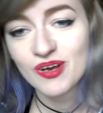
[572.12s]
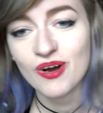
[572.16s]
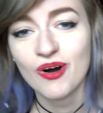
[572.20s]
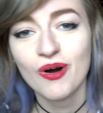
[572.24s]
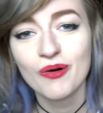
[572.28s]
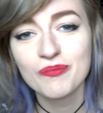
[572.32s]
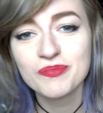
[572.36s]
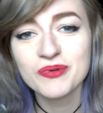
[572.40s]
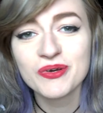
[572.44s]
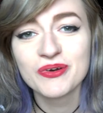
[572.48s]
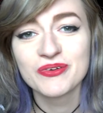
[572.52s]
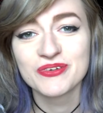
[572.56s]

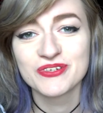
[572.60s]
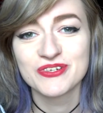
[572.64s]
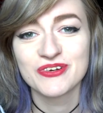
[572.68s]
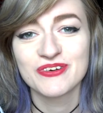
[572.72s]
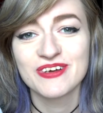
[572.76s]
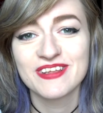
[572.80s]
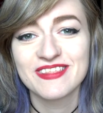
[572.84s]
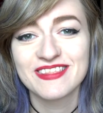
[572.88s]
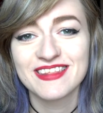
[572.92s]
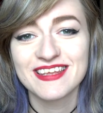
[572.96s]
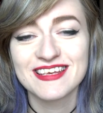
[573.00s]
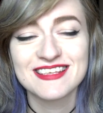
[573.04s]
hope you
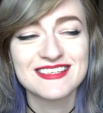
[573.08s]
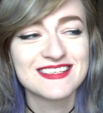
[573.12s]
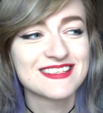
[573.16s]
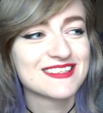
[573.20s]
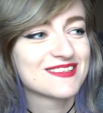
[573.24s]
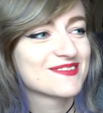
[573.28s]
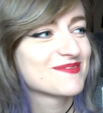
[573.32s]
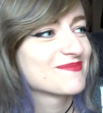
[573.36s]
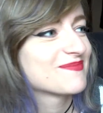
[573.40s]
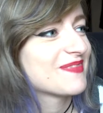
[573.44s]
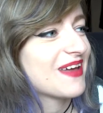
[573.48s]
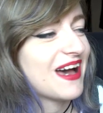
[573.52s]
enjoyed
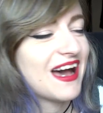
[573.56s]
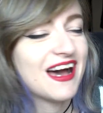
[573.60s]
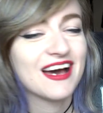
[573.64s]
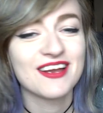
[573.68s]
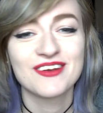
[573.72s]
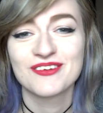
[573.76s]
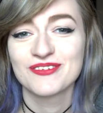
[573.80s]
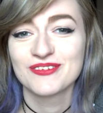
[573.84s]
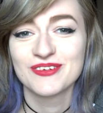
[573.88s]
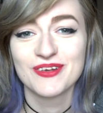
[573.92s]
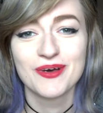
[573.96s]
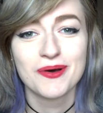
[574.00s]
this. I
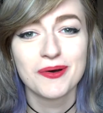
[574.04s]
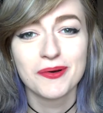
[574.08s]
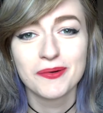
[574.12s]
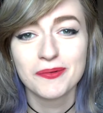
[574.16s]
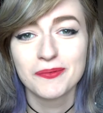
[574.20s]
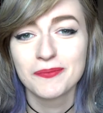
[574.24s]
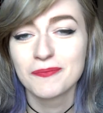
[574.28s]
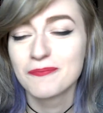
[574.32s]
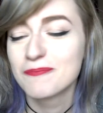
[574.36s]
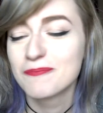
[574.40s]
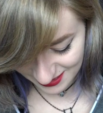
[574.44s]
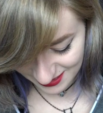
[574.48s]
don't
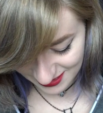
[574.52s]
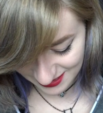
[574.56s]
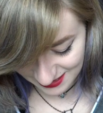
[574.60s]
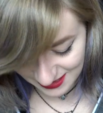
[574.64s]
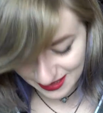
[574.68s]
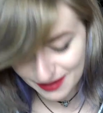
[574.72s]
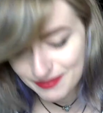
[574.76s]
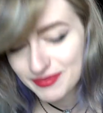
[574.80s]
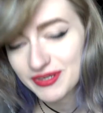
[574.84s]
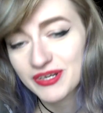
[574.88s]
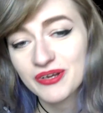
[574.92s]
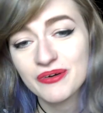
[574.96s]
know.
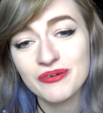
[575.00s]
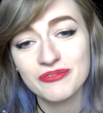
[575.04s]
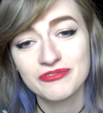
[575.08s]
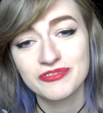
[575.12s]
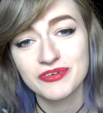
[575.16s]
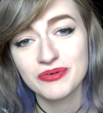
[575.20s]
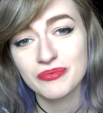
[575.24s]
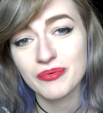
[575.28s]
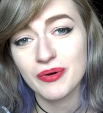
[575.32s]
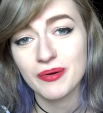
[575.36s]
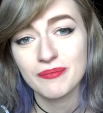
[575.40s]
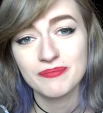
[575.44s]
Let me know if
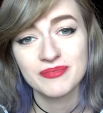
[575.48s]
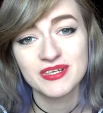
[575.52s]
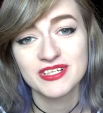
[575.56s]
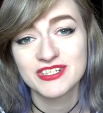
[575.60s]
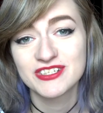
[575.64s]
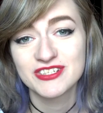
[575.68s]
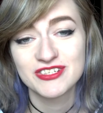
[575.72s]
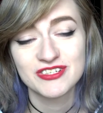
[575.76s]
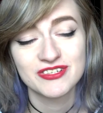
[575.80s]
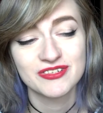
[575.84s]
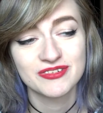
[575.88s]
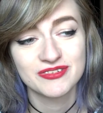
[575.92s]
you want me
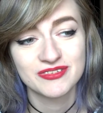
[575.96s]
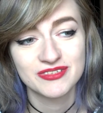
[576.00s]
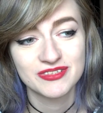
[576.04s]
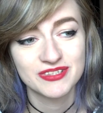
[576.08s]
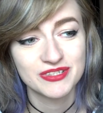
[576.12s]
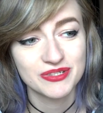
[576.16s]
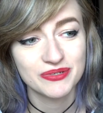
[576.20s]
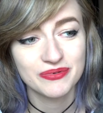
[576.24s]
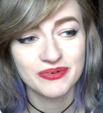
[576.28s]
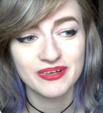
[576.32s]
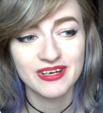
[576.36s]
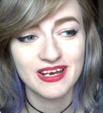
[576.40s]
to
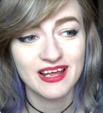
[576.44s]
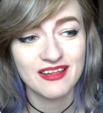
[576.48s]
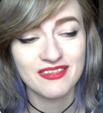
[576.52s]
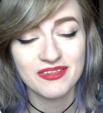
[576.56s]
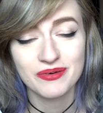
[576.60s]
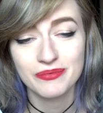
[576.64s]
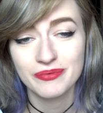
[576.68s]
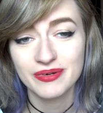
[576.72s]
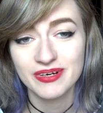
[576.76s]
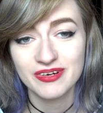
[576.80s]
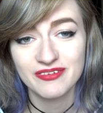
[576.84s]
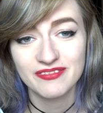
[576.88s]
do
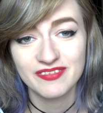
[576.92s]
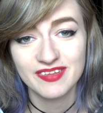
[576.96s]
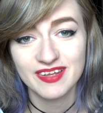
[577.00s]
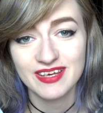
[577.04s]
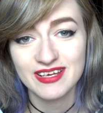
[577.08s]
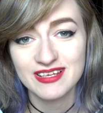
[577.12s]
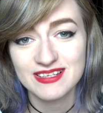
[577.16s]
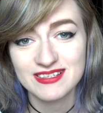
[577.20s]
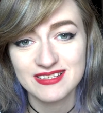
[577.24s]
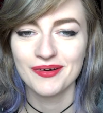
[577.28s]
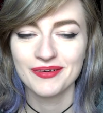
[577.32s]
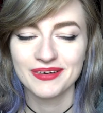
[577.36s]
another one of
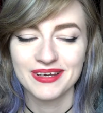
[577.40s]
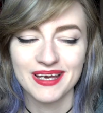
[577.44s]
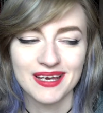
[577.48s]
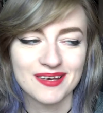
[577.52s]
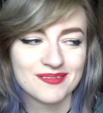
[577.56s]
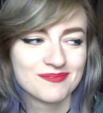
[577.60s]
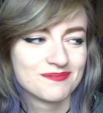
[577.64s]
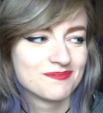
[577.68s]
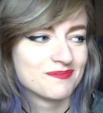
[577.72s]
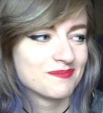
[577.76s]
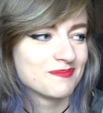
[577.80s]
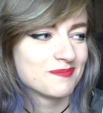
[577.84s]
these.
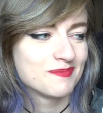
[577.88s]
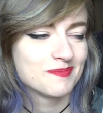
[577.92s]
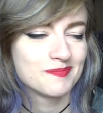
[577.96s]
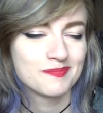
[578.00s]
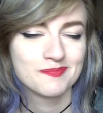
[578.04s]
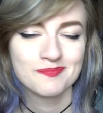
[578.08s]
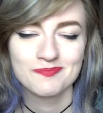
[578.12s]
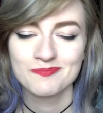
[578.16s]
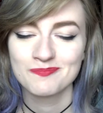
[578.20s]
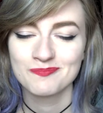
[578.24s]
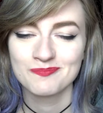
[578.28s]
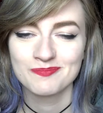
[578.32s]
Okay,
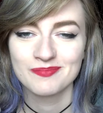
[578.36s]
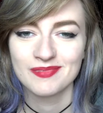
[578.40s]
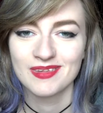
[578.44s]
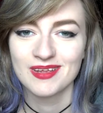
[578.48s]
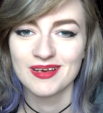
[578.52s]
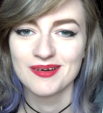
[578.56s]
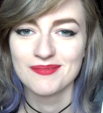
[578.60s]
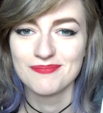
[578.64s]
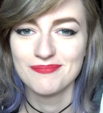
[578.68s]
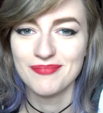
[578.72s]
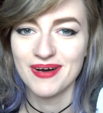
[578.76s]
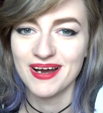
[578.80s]

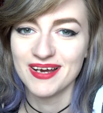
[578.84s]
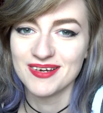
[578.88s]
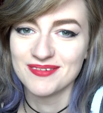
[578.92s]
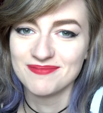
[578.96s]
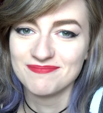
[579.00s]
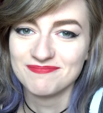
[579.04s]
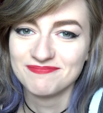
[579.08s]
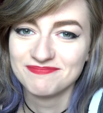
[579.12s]
bye.